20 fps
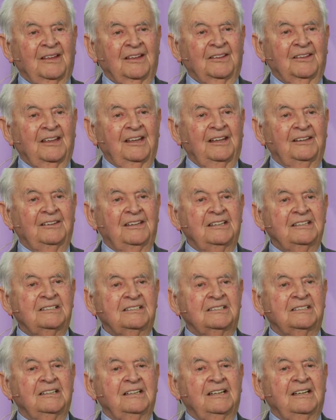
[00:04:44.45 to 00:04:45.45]
That
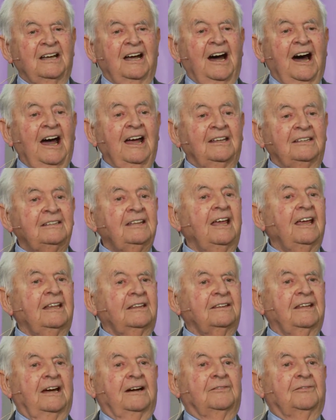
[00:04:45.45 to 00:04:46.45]
this, I
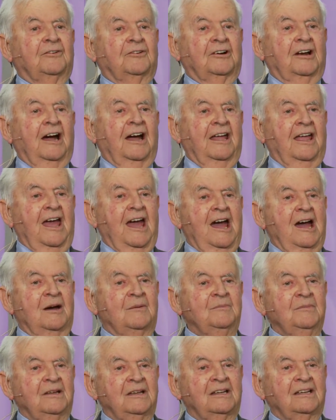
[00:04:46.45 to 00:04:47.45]
think, therefore I
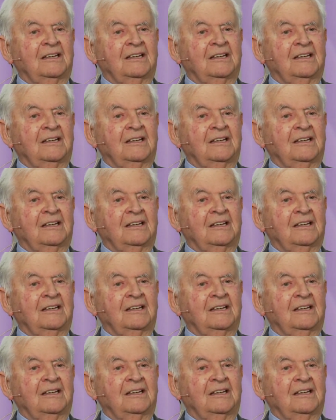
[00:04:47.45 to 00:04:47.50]
am,